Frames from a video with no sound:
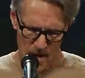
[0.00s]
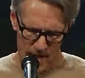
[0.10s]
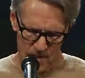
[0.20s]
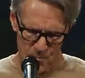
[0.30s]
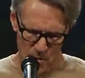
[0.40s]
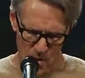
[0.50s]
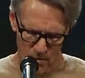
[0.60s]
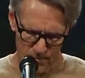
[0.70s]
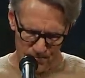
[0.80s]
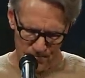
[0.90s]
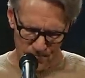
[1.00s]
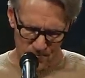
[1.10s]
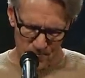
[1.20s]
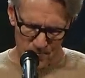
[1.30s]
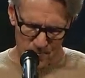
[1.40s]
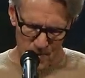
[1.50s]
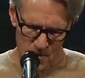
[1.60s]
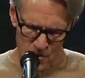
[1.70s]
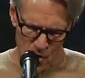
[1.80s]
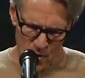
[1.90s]
against Paul.
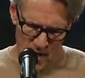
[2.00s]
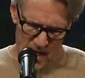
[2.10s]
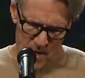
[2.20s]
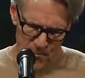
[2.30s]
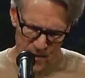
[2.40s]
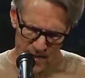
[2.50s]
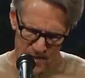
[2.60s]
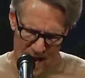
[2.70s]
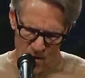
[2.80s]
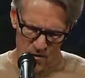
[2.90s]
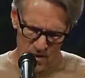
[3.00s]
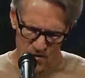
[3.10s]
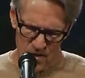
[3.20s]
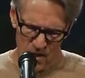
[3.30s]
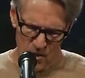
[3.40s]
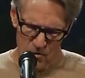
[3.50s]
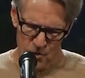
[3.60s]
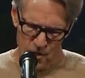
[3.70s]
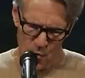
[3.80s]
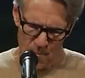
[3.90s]
So he brings out this
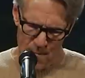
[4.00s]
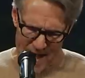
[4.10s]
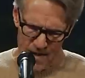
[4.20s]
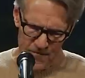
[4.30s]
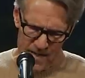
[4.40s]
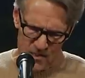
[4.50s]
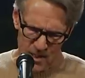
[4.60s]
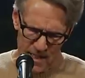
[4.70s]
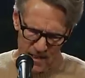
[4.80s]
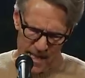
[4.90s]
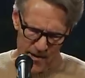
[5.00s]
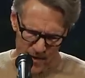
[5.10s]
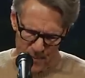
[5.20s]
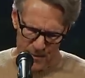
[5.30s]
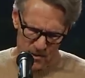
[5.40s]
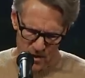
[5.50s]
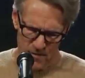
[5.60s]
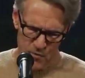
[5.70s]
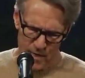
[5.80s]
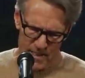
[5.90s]
allusion. You are manifestly a letter, an
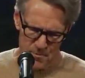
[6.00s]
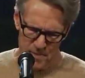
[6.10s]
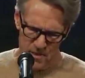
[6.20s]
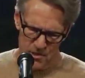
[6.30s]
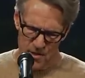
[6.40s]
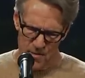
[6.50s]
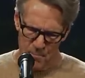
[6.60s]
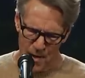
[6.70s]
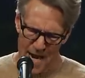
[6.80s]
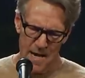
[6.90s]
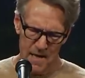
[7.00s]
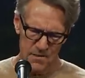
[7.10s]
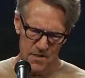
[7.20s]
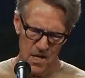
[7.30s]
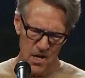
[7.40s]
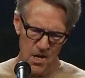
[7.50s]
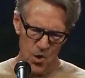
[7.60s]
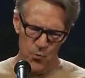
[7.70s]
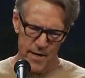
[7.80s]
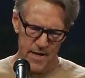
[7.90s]
epistle of Christ, ministered by us,
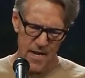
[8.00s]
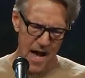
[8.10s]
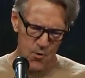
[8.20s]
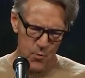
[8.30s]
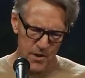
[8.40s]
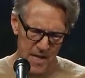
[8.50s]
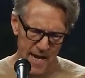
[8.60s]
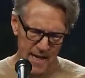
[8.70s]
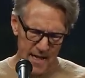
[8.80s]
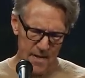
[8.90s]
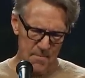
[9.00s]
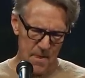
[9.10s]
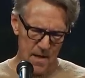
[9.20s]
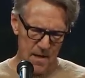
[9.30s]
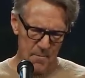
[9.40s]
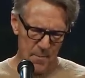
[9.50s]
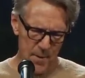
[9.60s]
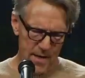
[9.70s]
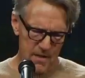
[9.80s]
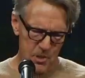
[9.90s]
written not with ink,
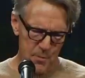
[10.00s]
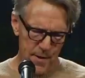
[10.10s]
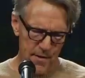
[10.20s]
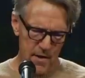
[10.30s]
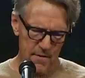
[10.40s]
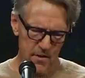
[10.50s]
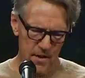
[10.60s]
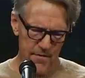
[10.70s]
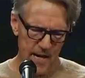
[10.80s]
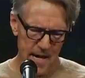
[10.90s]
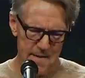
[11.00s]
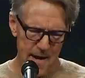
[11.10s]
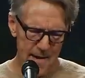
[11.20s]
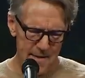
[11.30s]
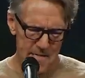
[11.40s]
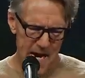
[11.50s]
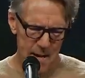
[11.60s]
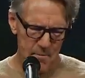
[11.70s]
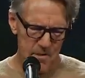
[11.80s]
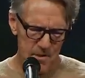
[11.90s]
but by the Spirit of the living God, not on
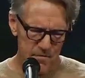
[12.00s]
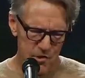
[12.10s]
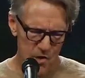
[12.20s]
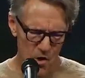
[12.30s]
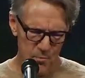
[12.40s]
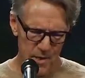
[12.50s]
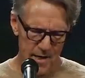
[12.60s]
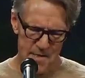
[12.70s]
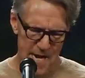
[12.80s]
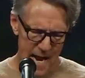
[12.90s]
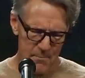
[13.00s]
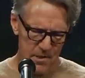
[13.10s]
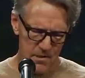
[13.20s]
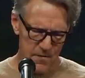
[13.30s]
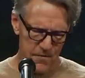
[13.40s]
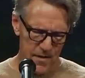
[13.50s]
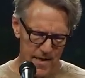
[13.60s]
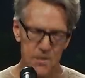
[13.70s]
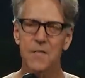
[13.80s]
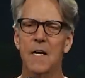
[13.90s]
tablets of stone, but on tablets of
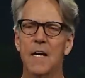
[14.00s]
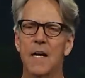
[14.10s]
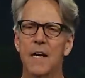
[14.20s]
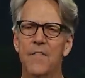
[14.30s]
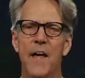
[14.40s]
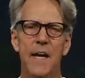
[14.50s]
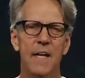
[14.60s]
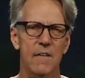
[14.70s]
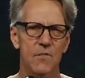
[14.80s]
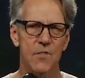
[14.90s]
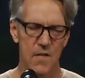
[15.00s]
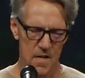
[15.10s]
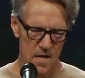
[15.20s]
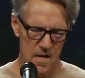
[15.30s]
flesh, that is,